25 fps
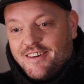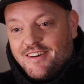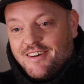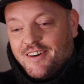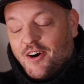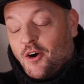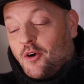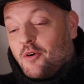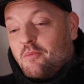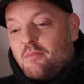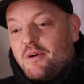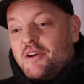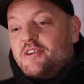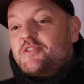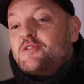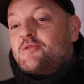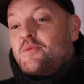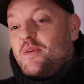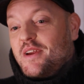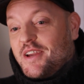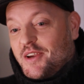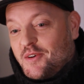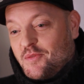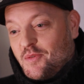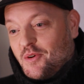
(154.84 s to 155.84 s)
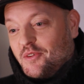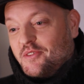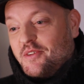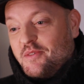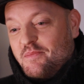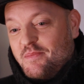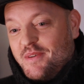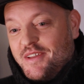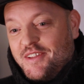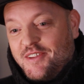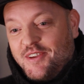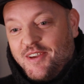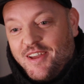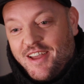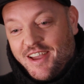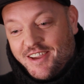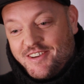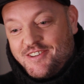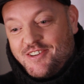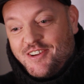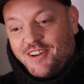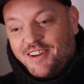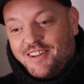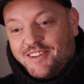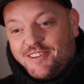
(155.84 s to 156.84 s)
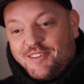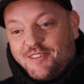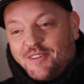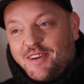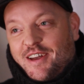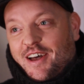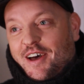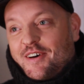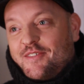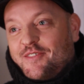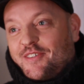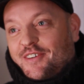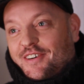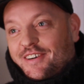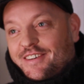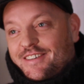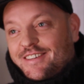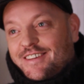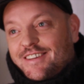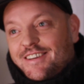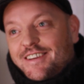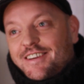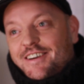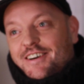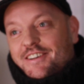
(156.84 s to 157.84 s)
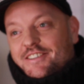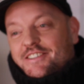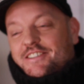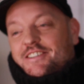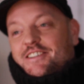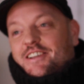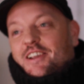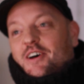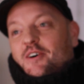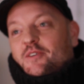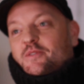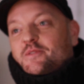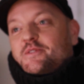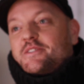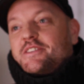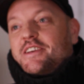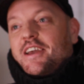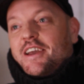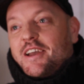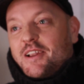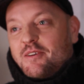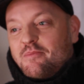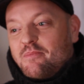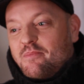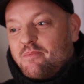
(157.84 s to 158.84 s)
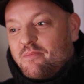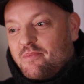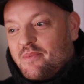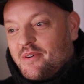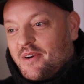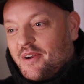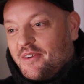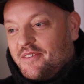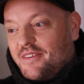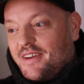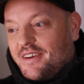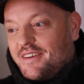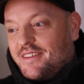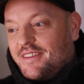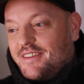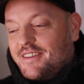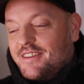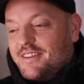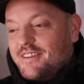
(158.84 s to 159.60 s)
or my shrink wanted me to actually to have a slow scale project.